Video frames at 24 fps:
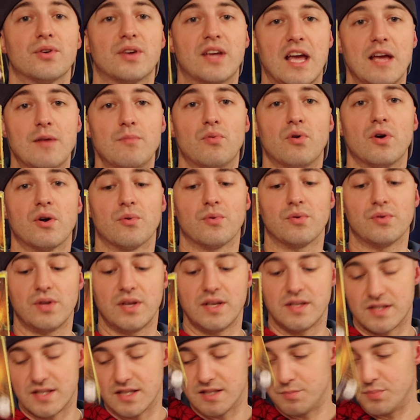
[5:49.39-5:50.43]
Game Boy
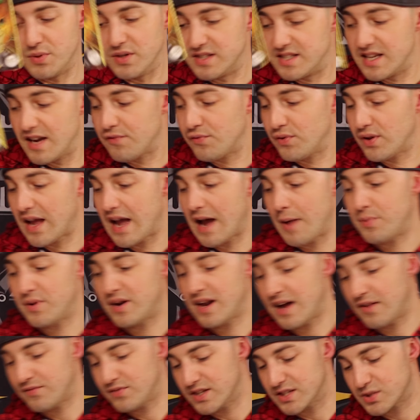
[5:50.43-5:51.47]
releases, but definitely happy
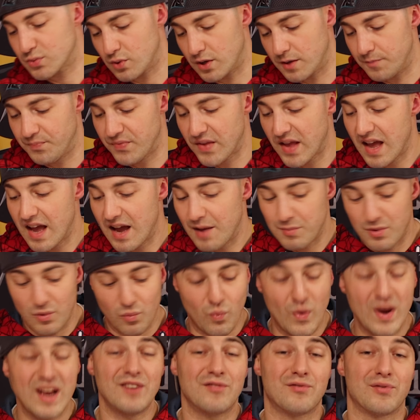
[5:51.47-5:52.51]
to have this one.
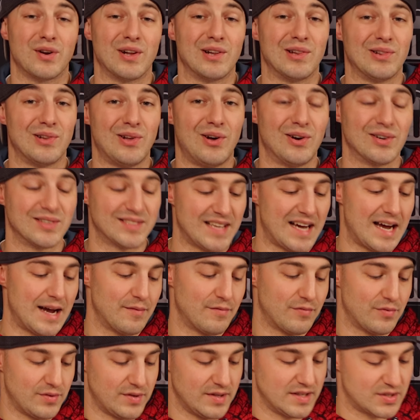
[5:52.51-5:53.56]
Been waiting for a long
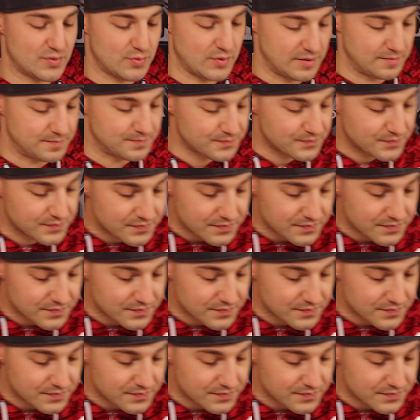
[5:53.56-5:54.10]
time for this one.